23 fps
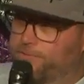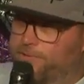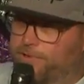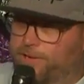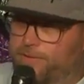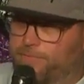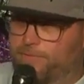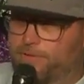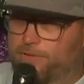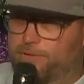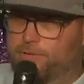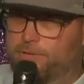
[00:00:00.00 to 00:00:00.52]

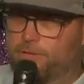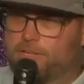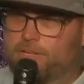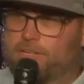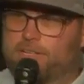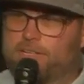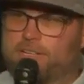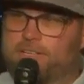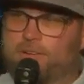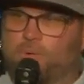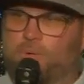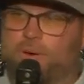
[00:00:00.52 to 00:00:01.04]
front of you?
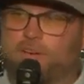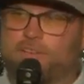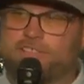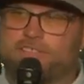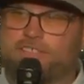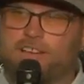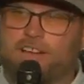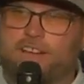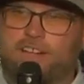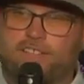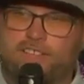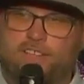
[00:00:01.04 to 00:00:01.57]
What is
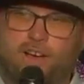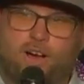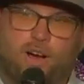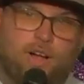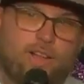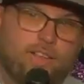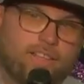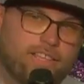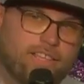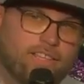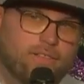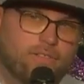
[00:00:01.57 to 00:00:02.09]
God
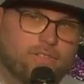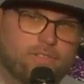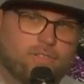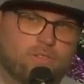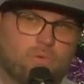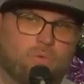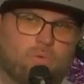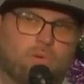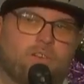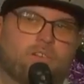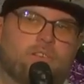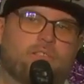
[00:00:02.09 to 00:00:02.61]
calling you to?
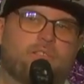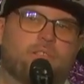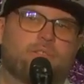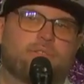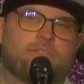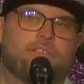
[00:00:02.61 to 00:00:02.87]
What are the